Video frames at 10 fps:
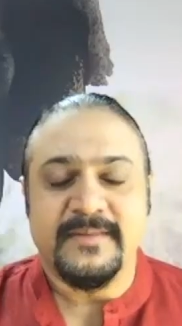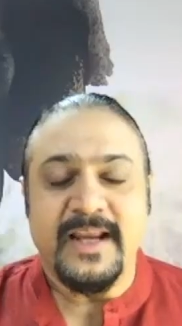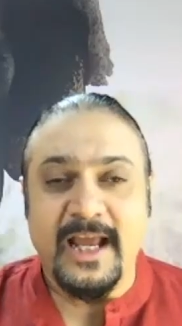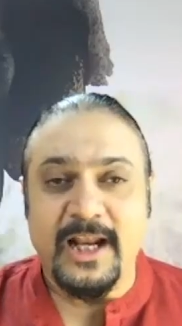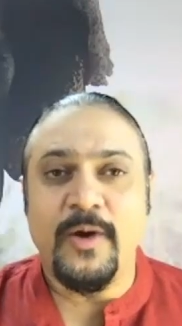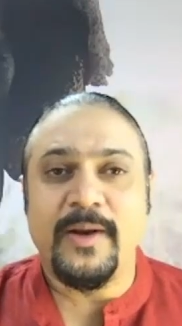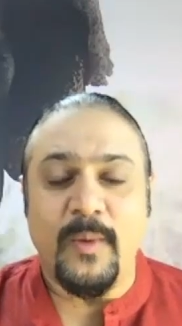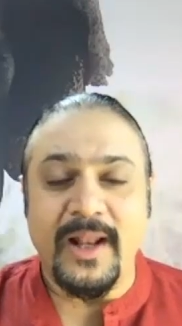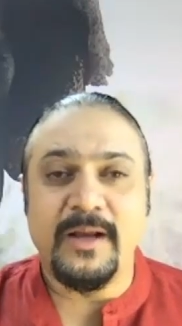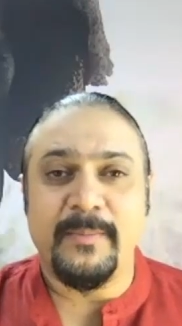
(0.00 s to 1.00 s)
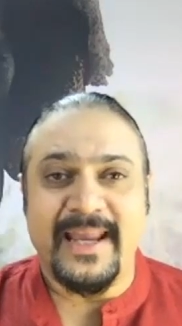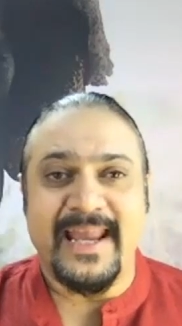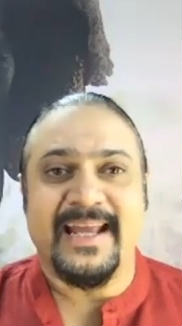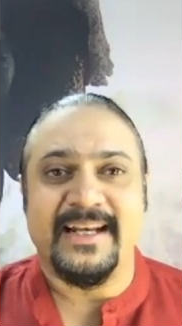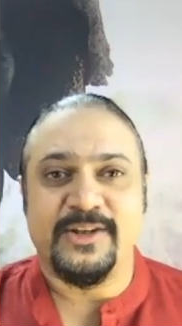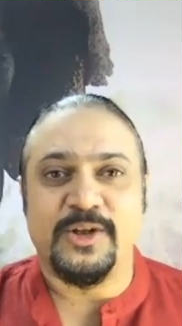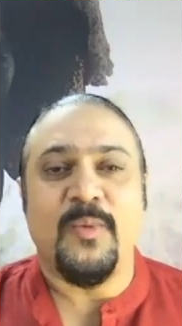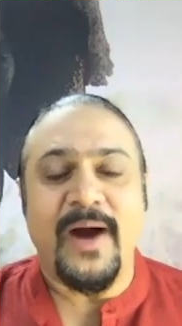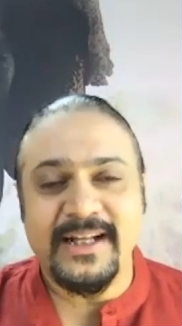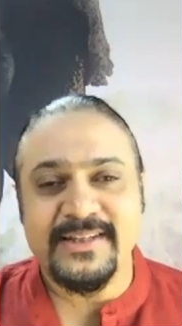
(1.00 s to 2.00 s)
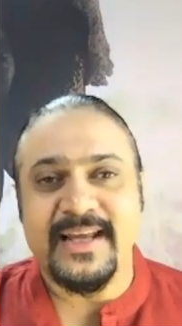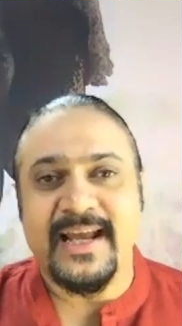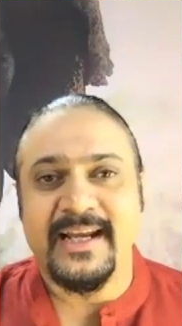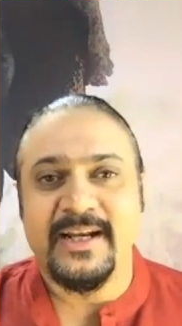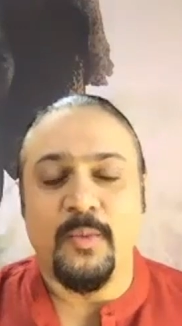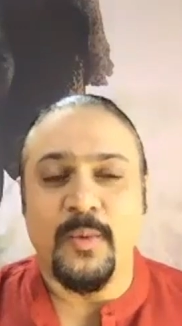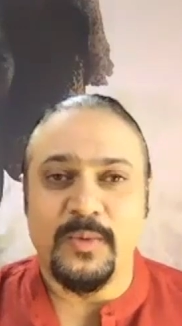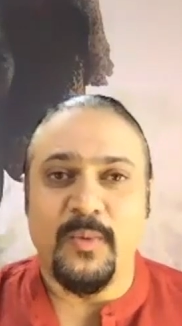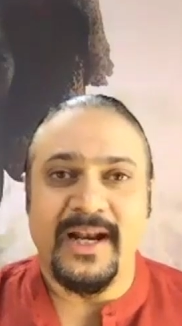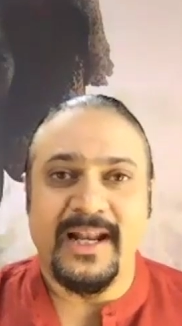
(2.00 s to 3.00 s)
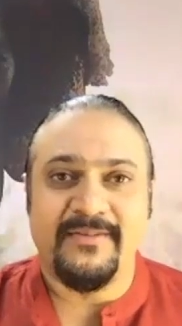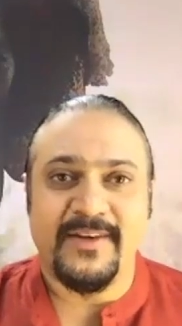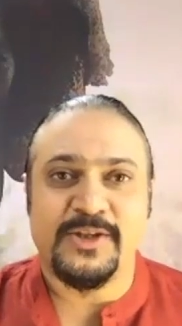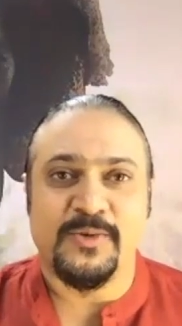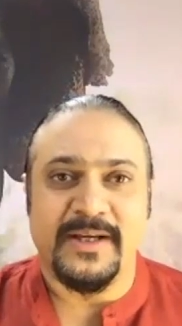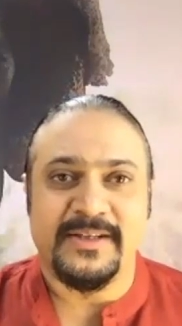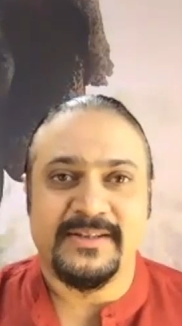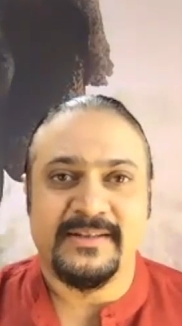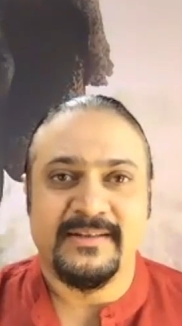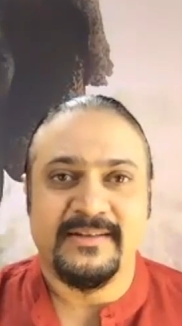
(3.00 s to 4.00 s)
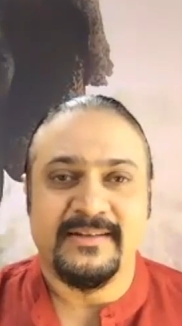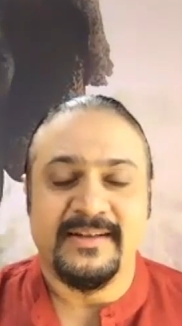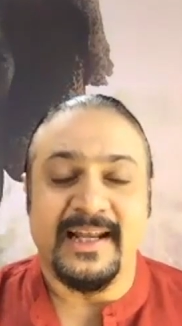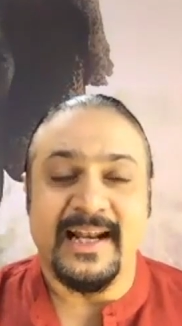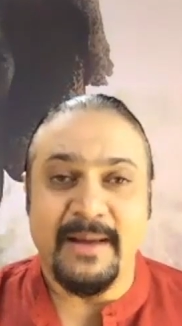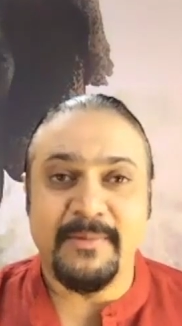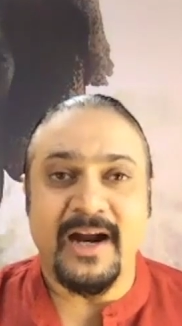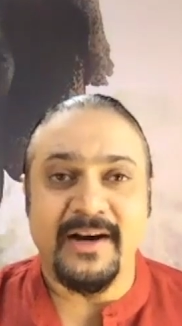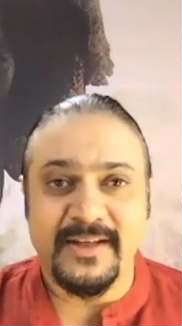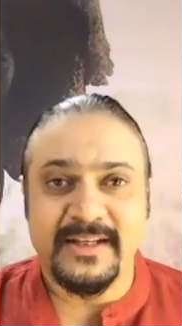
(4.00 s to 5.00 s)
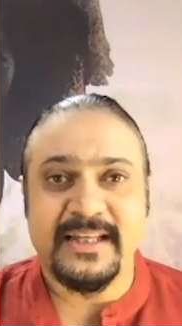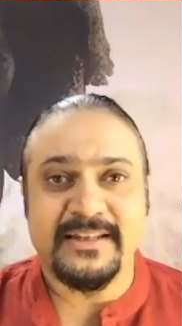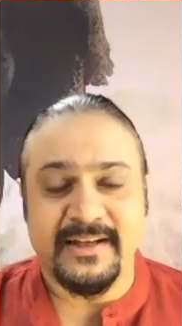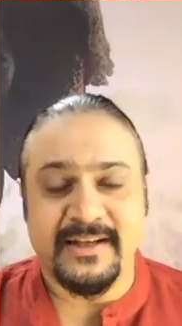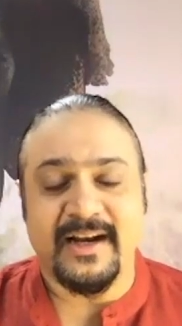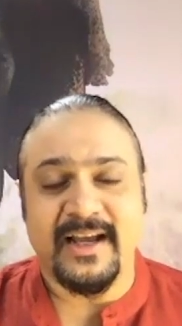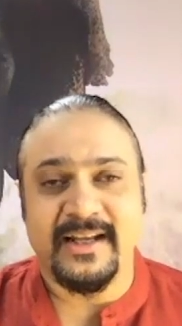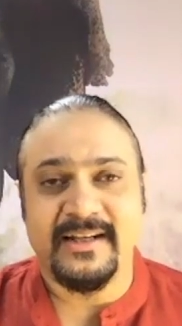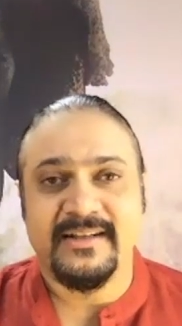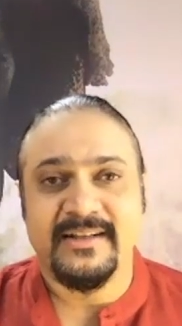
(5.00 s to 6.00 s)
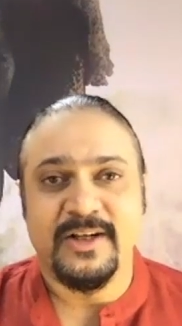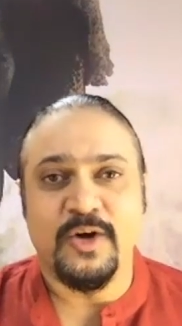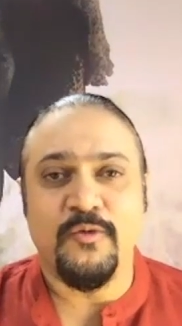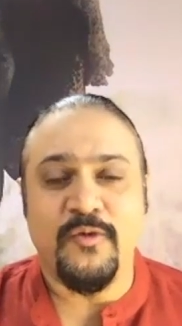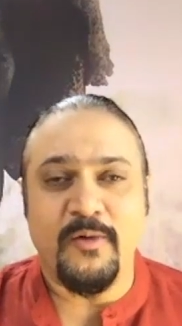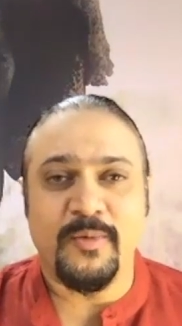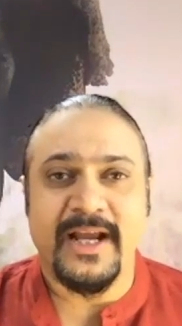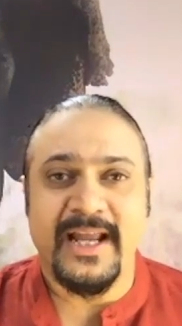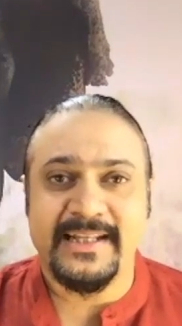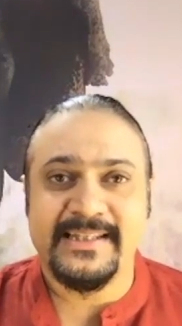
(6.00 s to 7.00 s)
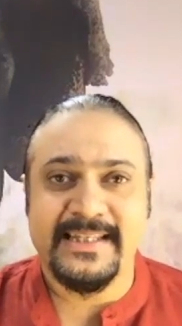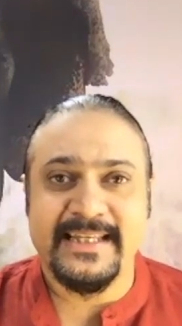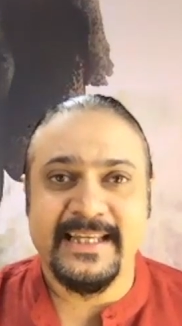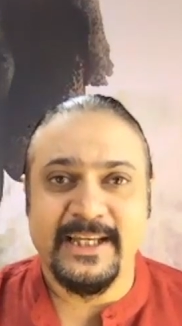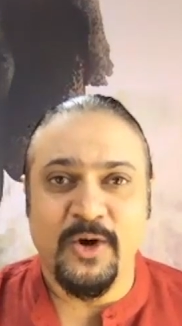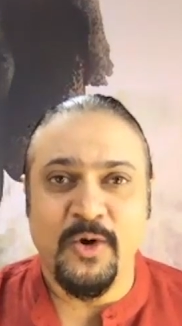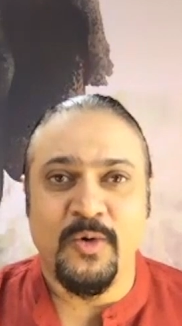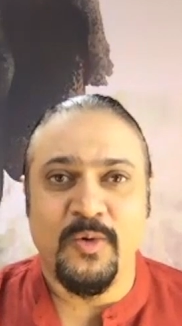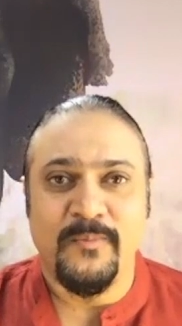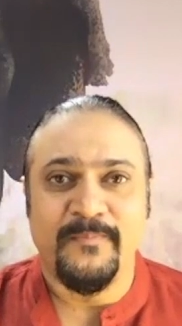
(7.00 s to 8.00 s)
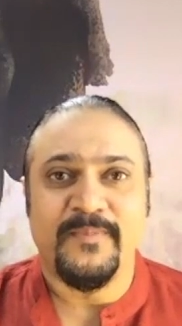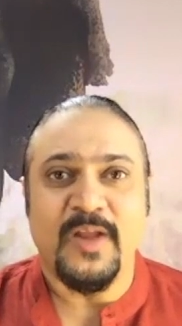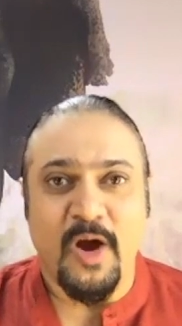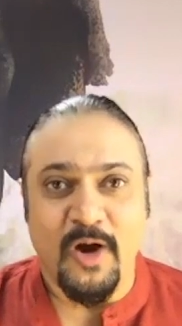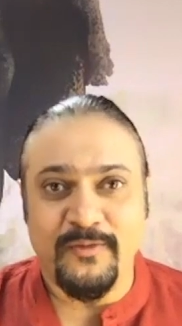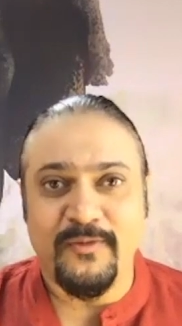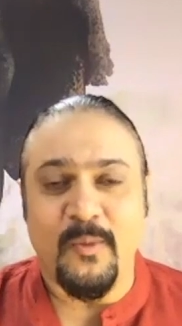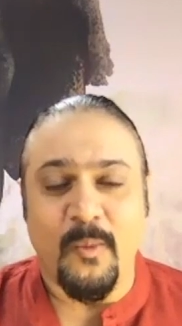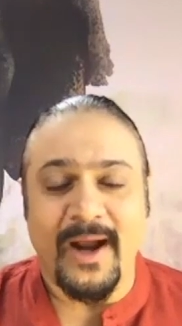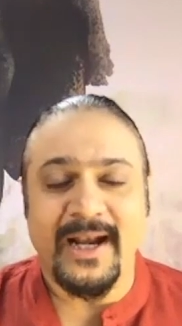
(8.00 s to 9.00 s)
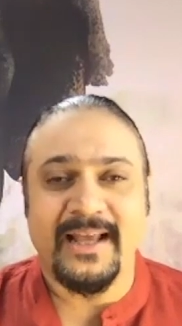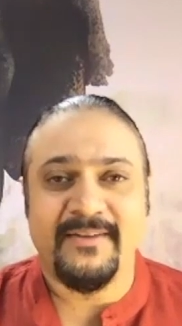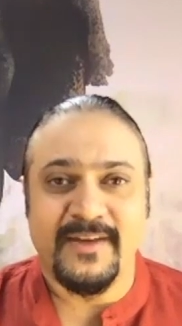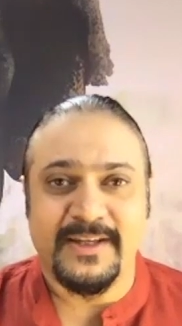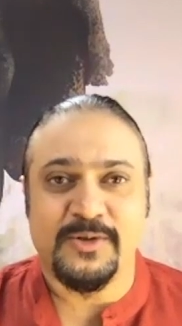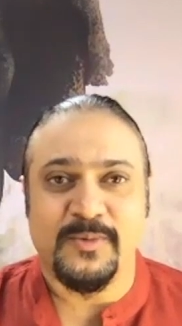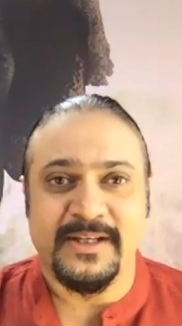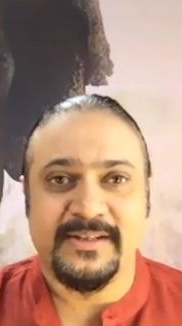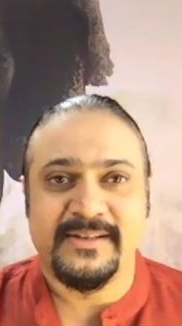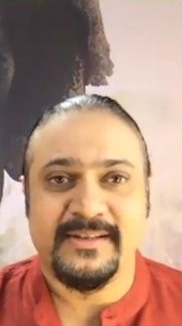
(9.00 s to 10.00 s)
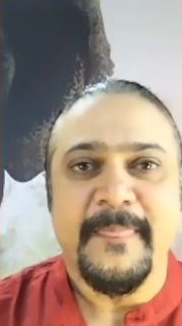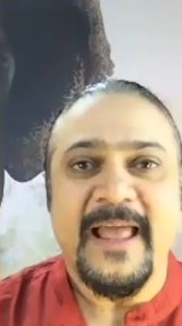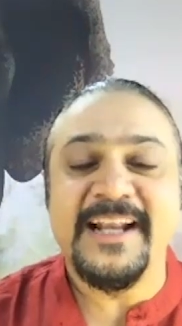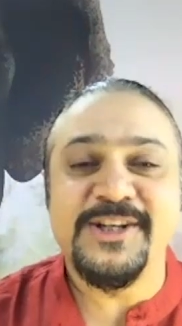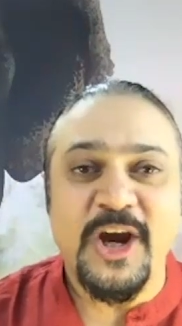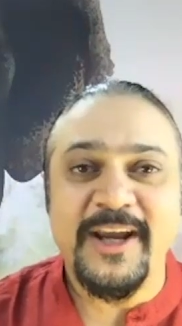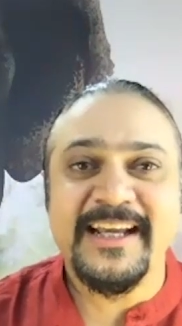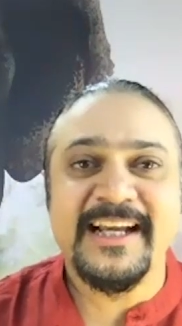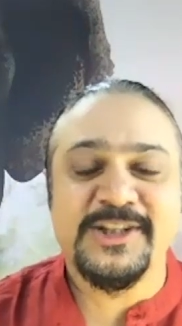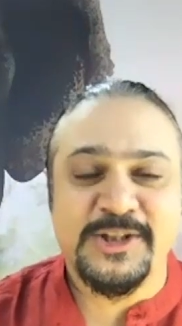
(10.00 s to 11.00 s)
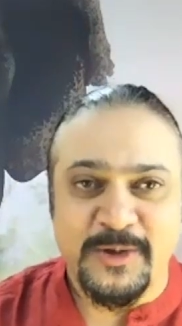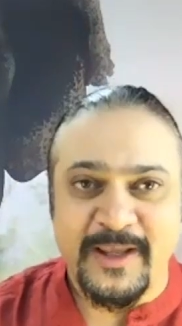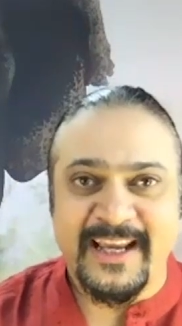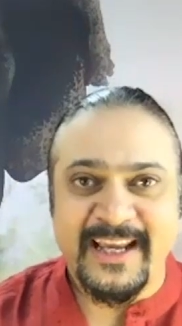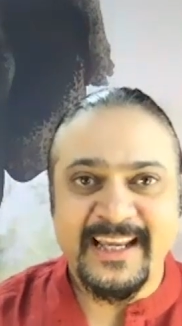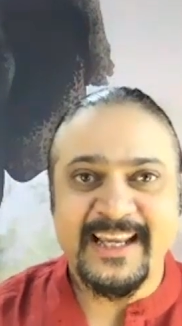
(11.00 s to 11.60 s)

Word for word: Hello and welcome again to the Wild Side with Wildlife SOS. And I'm Kartick Satyanarayan, co founder and CEO of Wildlife SOS. And joining us today